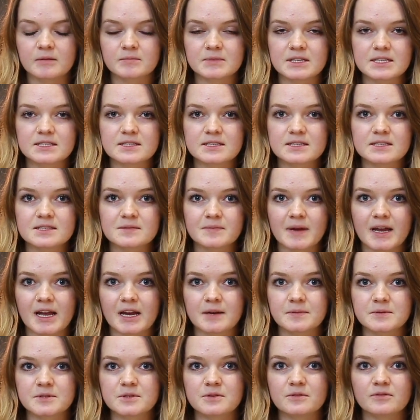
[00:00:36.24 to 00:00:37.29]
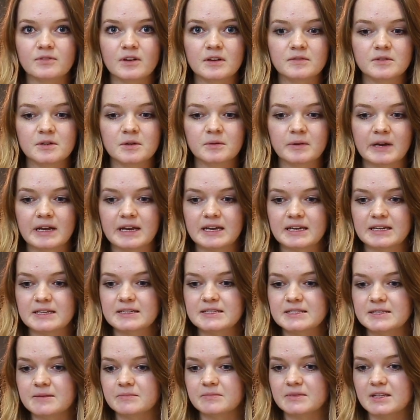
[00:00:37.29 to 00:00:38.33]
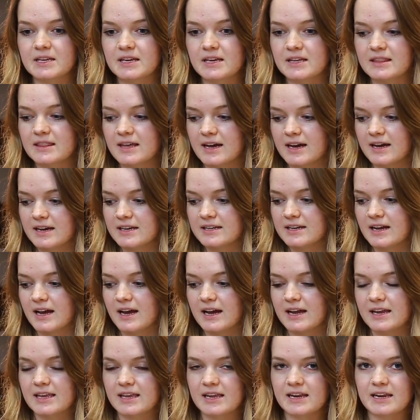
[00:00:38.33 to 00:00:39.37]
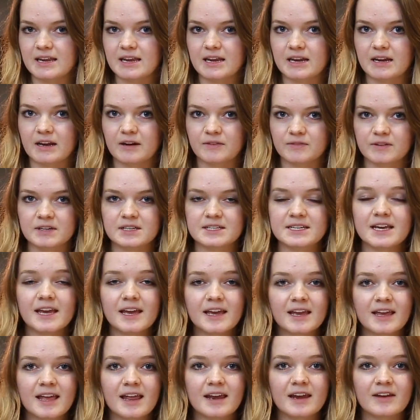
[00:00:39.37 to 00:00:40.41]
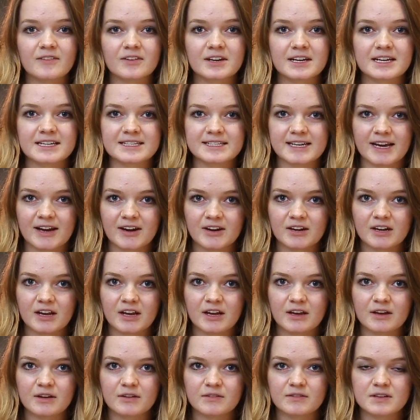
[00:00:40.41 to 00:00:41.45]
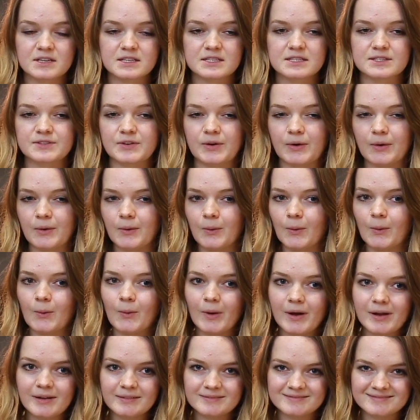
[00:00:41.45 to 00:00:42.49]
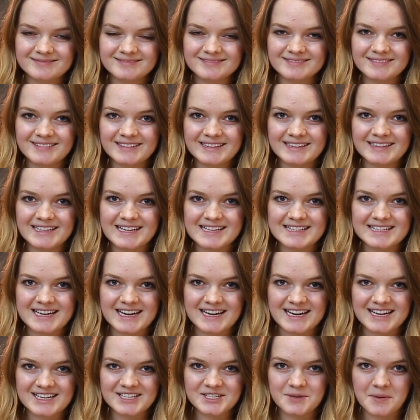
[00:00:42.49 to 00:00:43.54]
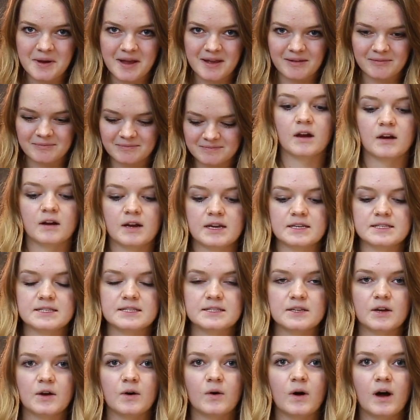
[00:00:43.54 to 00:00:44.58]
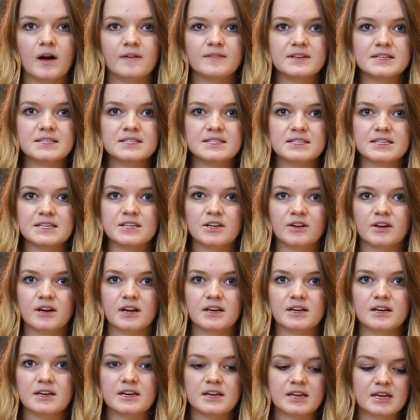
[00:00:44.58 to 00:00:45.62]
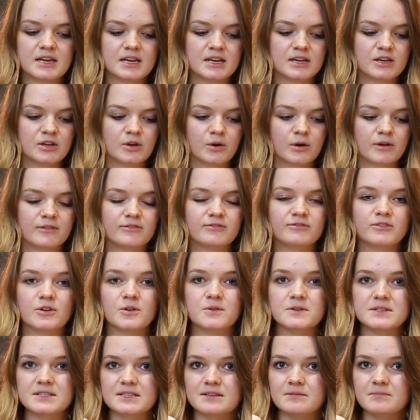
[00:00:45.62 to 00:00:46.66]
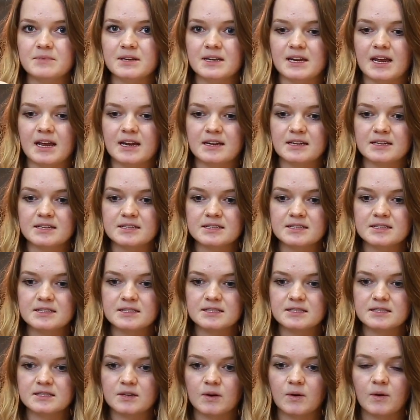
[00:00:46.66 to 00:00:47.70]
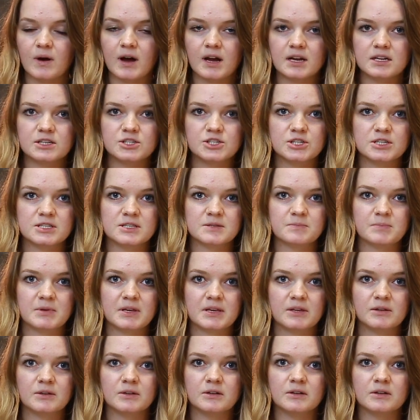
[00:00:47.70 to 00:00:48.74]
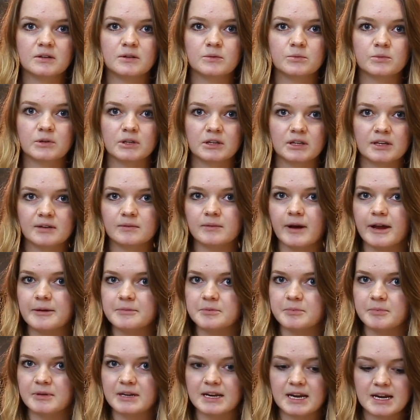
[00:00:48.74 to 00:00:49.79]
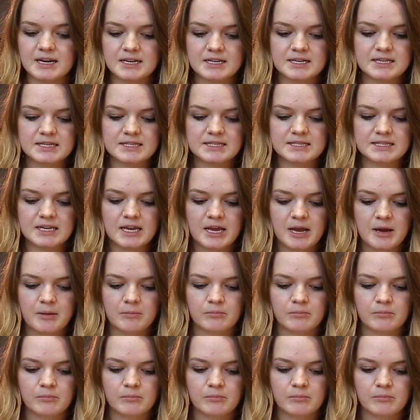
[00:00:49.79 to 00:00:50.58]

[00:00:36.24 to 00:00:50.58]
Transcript: This is my absolute favorite way, something that I can eat every day and never get tired of, so let's get into it. All right, so obviously you're gonna need your frozen bananas. So I just peel really ripe bananas,